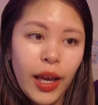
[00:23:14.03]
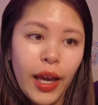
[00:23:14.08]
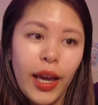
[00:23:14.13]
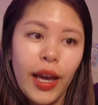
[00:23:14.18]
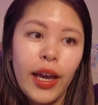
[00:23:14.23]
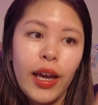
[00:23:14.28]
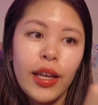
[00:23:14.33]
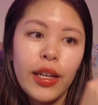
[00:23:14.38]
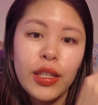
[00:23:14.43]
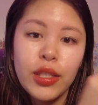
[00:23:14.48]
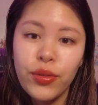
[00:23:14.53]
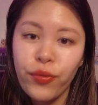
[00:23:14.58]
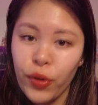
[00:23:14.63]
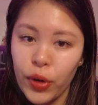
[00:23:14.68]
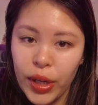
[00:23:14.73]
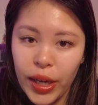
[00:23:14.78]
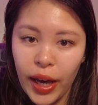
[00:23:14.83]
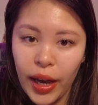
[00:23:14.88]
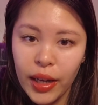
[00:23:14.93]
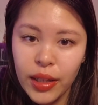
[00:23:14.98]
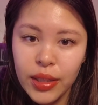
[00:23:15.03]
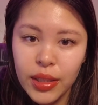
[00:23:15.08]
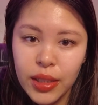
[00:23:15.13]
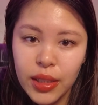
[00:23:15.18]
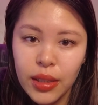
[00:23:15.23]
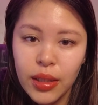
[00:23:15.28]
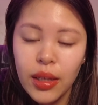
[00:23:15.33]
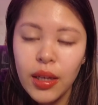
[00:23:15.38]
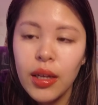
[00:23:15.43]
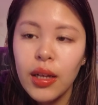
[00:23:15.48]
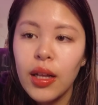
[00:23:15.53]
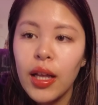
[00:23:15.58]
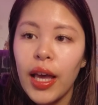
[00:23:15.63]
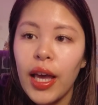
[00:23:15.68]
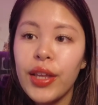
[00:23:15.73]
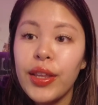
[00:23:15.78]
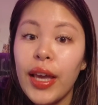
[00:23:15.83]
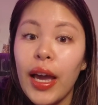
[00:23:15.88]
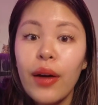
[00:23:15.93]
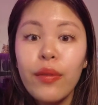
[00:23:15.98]
and it's for cats,
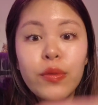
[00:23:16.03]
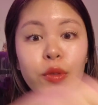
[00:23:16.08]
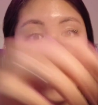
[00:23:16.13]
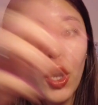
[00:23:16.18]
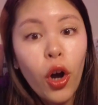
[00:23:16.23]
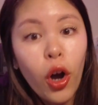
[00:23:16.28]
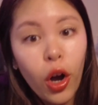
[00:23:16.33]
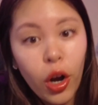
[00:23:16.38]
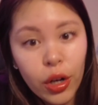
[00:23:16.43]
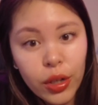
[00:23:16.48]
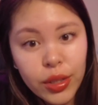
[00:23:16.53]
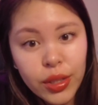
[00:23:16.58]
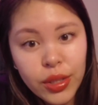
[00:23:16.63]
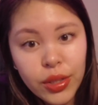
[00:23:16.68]
and they have dogs,